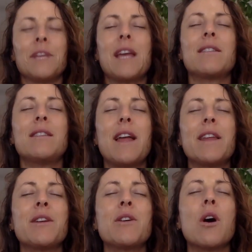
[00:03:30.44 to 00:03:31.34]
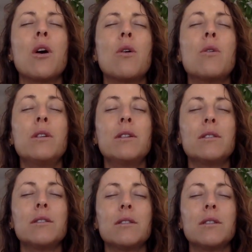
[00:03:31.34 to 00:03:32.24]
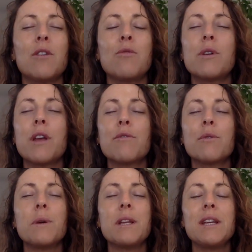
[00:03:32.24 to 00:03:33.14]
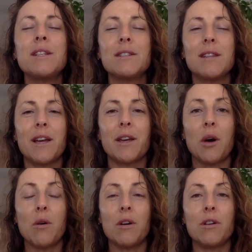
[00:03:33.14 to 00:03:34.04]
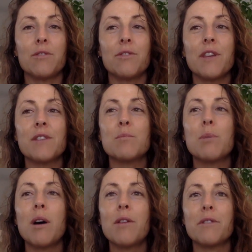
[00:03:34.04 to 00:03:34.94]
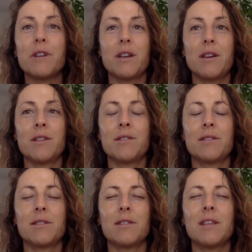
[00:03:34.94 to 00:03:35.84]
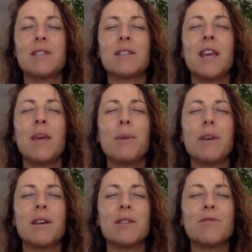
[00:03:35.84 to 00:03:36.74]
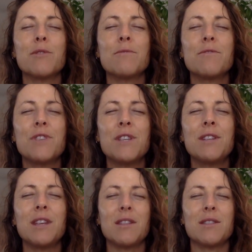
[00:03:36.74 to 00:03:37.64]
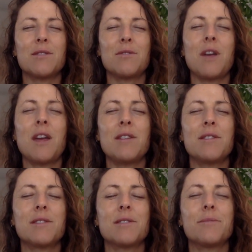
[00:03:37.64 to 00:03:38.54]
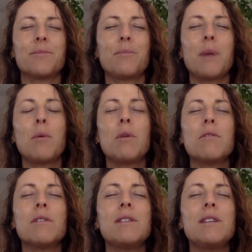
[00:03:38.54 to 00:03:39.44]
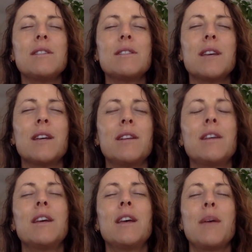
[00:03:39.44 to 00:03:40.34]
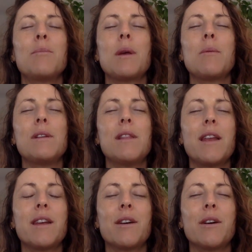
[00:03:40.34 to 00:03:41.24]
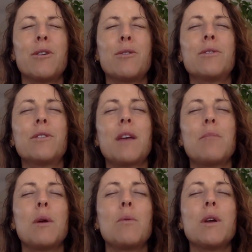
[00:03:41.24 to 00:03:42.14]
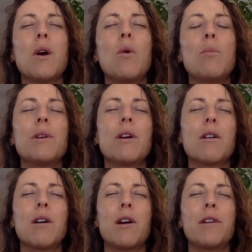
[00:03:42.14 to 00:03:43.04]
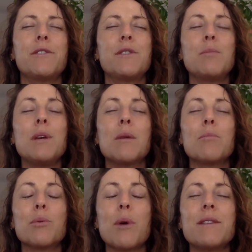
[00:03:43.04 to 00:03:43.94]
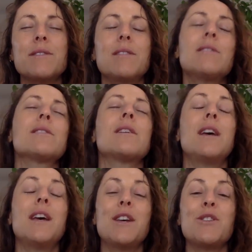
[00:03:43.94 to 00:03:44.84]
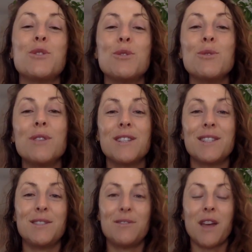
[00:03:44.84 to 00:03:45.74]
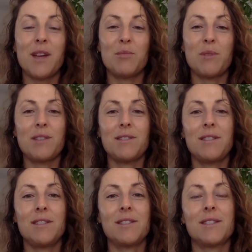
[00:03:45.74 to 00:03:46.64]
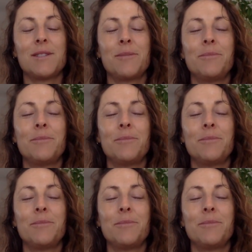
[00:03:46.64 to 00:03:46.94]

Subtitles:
And letting go of whatever we need to let go of that's bothering us, that's keeping us from feeling this grace. May we release it, may we let it go, and may we open our hearts to being present to this divine presence.